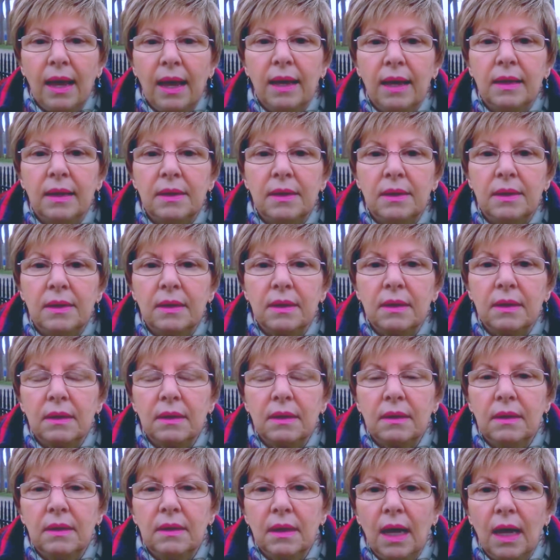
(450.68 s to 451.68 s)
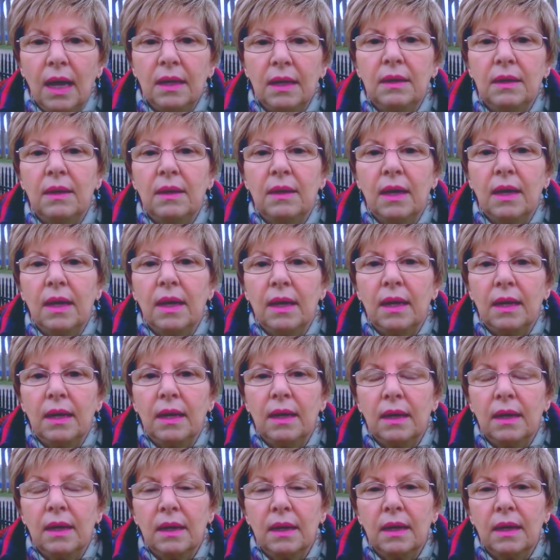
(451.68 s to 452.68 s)
And then
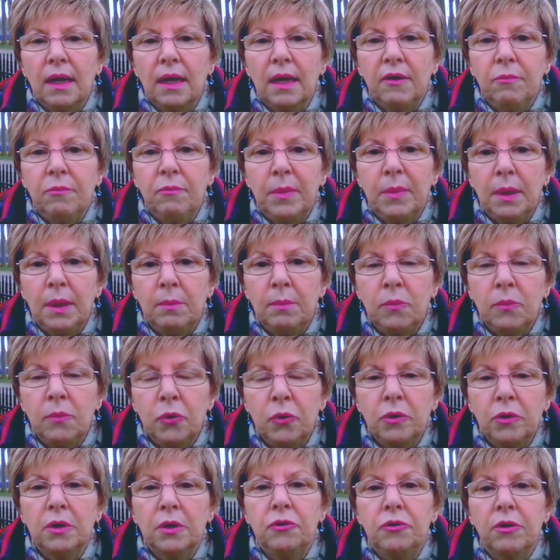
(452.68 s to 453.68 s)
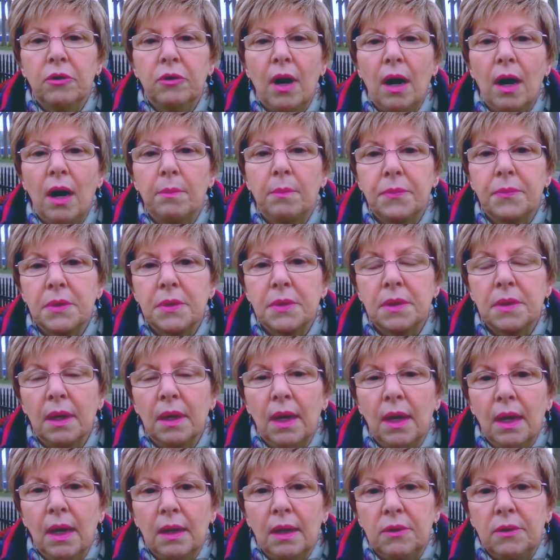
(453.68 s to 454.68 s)
they gave me more
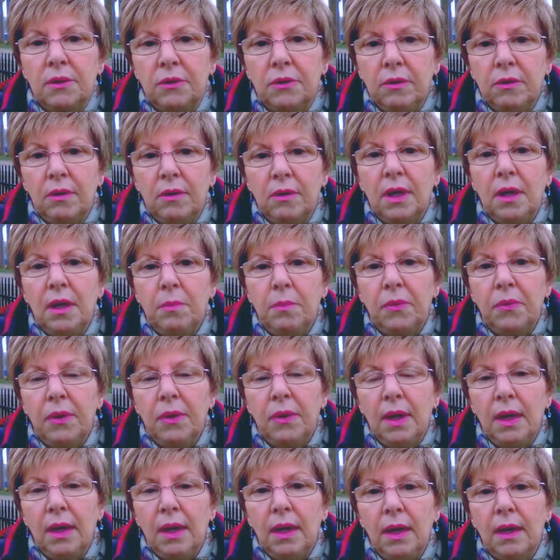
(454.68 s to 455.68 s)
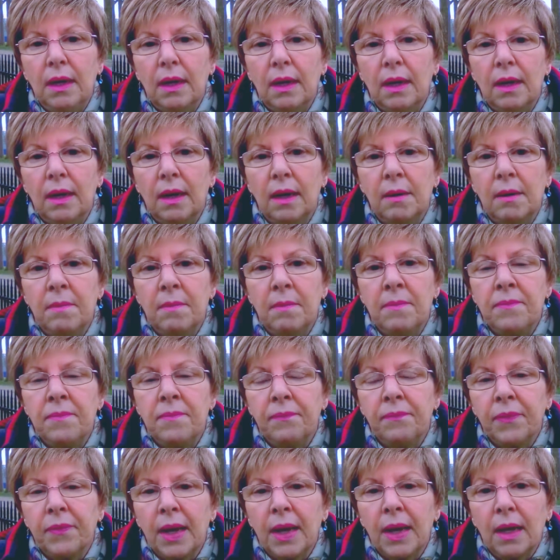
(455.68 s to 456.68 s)
drops to keep the
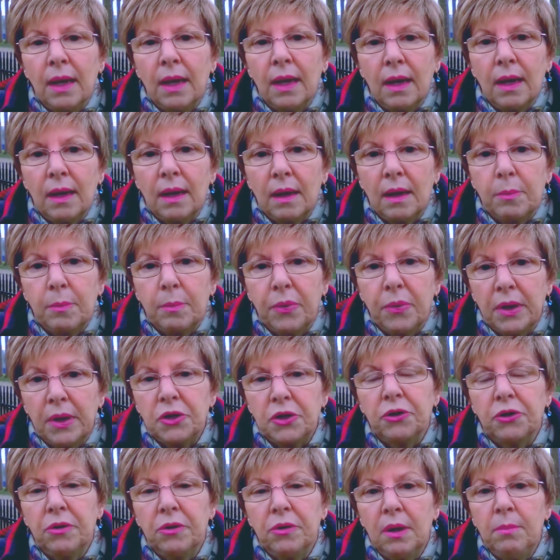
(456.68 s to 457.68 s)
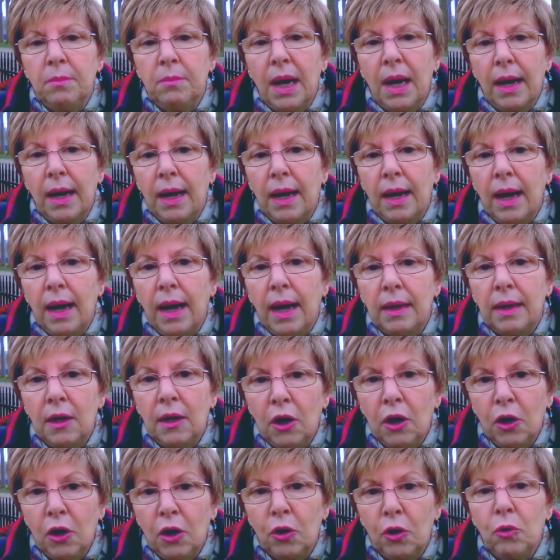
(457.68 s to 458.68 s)
pressure in my
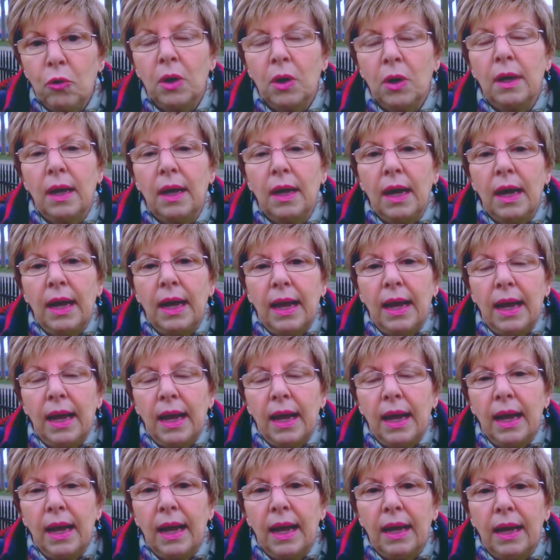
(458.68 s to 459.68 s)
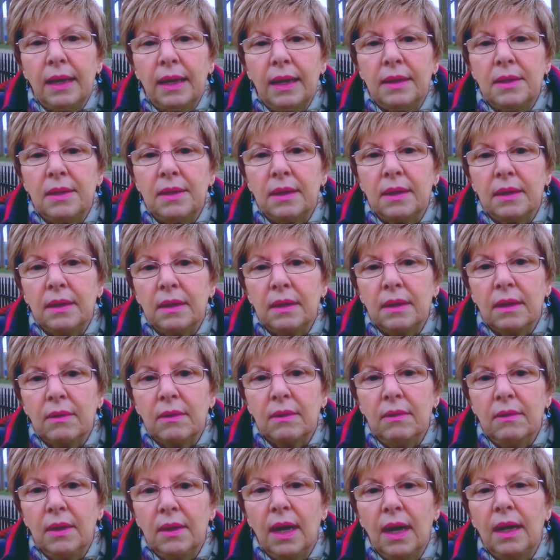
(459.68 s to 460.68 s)
eye low. And
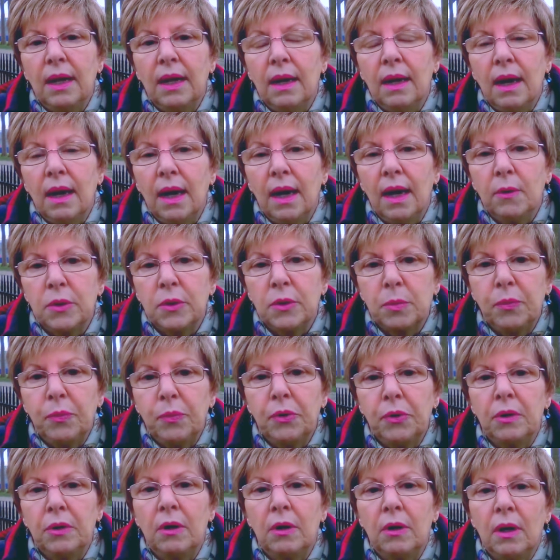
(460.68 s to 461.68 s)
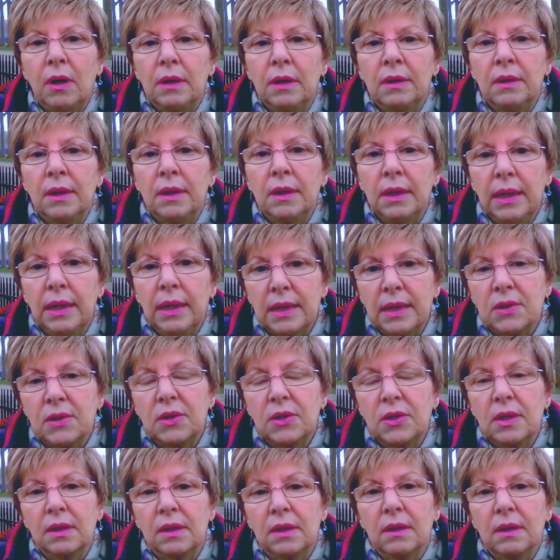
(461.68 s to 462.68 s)
then I was put on the
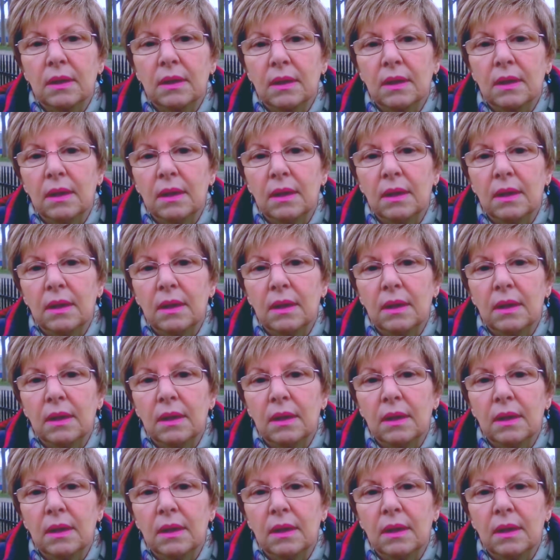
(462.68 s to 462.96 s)
list